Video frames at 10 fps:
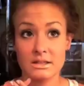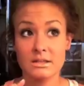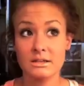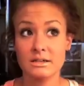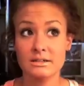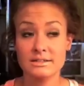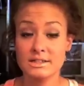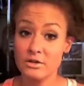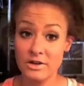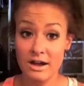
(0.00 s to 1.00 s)
The
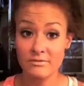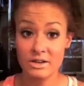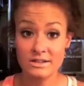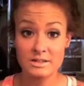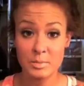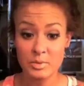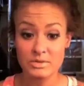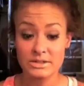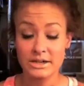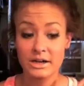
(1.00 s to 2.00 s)
self-confidence
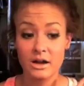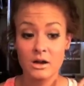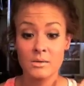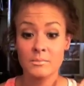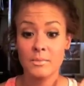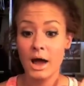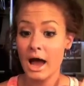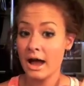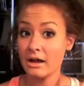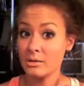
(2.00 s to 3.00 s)
booster.
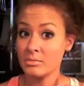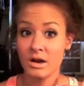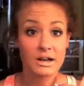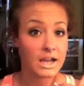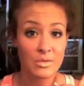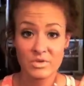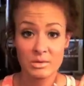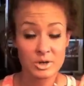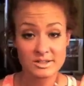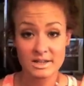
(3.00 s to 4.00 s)
I am not a
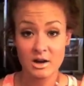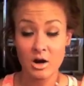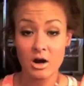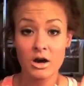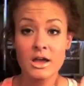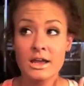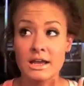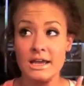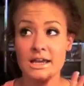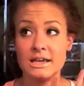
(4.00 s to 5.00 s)
confident person at all,
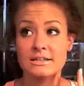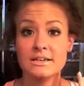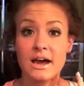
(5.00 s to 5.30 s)
and